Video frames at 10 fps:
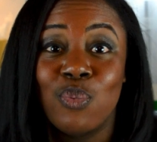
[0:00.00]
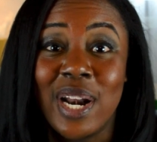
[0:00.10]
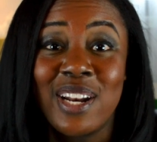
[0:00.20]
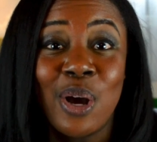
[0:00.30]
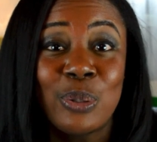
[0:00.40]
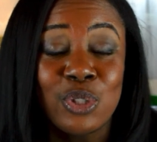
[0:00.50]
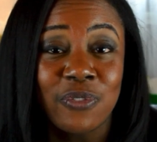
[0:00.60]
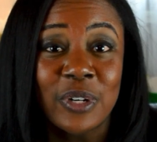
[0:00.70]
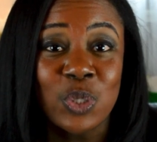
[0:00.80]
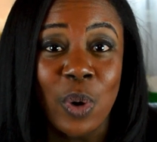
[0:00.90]
Ready to host your
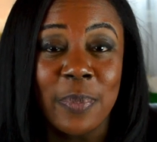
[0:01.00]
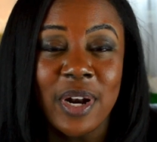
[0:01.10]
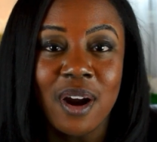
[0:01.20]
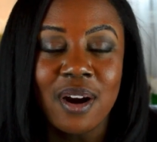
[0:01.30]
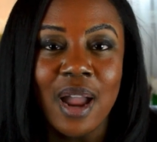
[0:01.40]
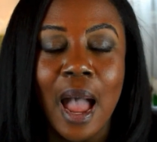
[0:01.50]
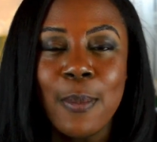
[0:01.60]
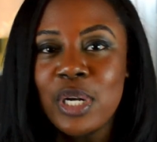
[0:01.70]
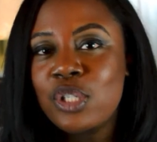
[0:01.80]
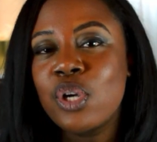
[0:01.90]
first webinar? I'm
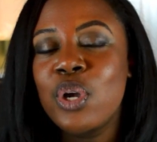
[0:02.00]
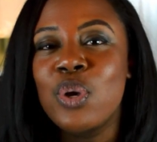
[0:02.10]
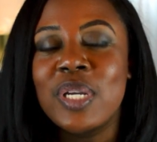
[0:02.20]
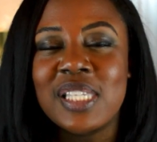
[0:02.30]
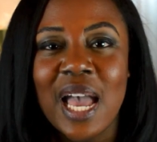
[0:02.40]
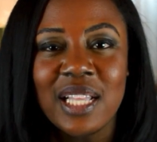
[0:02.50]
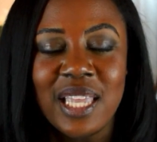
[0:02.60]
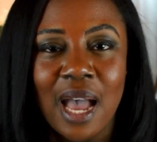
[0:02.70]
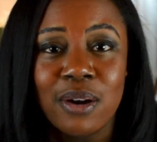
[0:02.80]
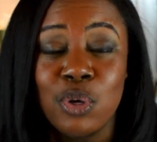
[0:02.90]
going to show you
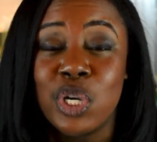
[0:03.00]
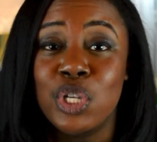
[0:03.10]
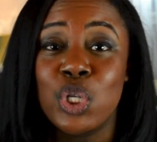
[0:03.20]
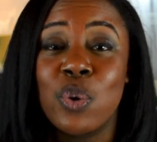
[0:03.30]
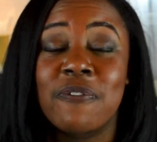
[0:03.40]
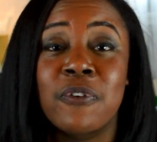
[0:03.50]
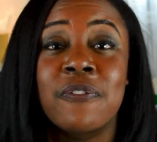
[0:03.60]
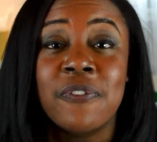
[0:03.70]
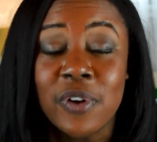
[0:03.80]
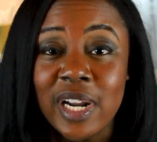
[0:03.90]
exactly how you can do it for
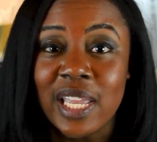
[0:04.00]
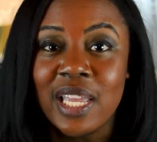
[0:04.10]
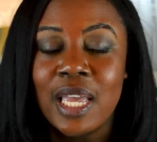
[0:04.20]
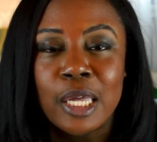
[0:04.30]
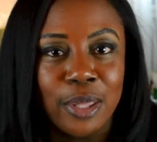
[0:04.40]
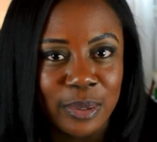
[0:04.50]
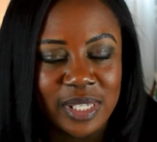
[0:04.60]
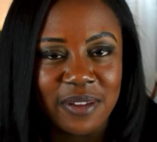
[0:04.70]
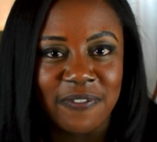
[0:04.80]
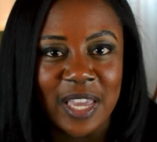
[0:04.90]
free
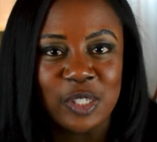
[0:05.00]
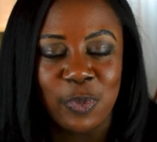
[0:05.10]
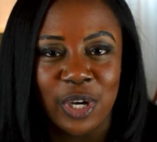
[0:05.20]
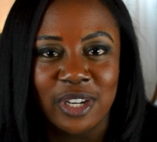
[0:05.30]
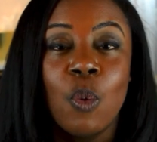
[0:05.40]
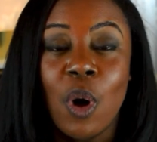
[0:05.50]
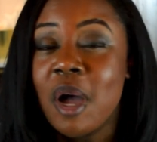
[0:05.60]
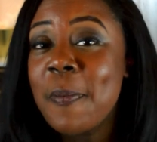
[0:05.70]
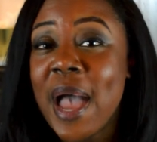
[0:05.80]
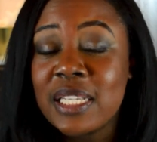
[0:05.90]
using Facebook.
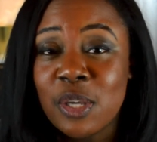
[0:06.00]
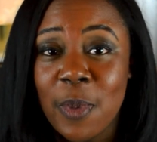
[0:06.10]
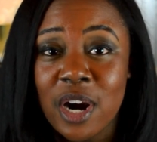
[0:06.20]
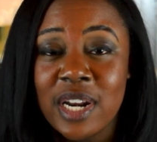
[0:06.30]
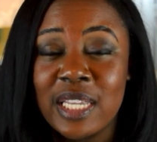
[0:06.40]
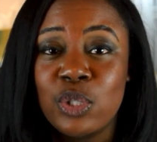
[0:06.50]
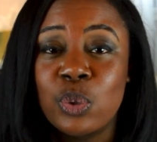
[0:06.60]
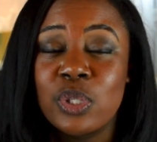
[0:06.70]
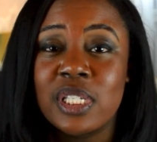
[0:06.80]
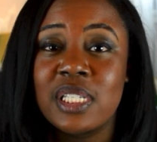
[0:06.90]
Welcome back to Marketing
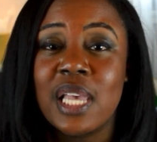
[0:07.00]
Tools and